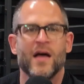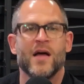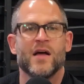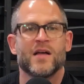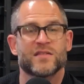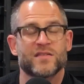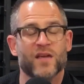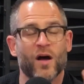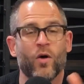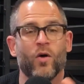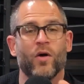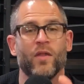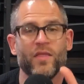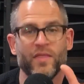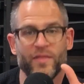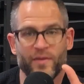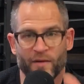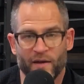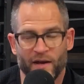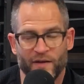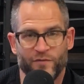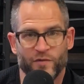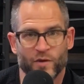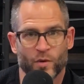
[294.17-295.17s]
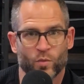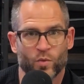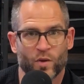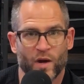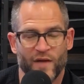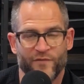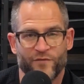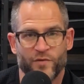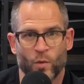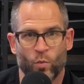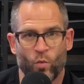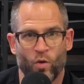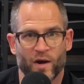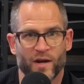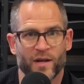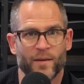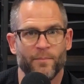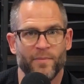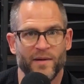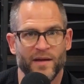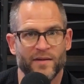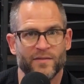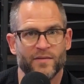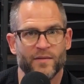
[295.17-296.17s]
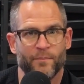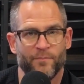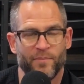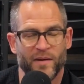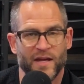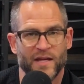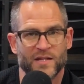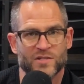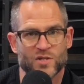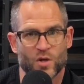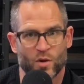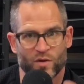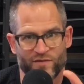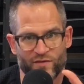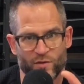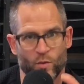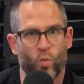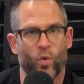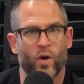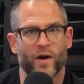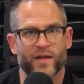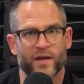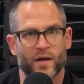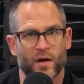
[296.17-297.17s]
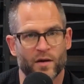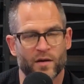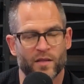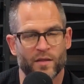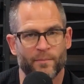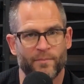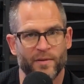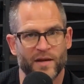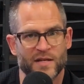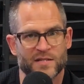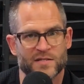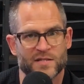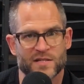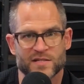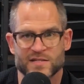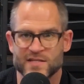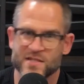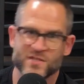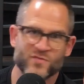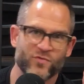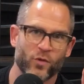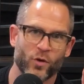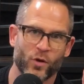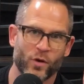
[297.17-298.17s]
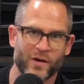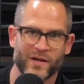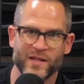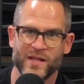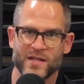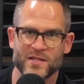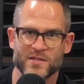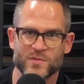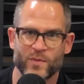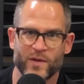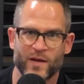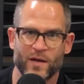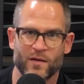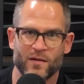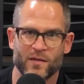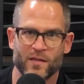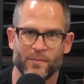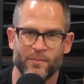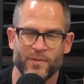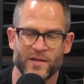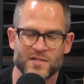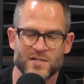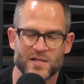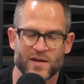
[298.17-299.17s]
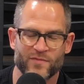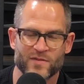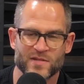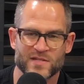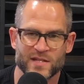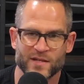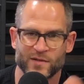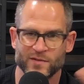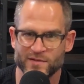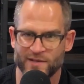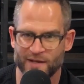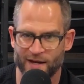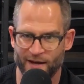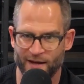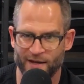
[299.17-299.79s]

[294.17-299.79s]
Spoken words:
So if you want to be in the beach, or if you want to go to the beach, because as Floridians, we go to the beach every single day.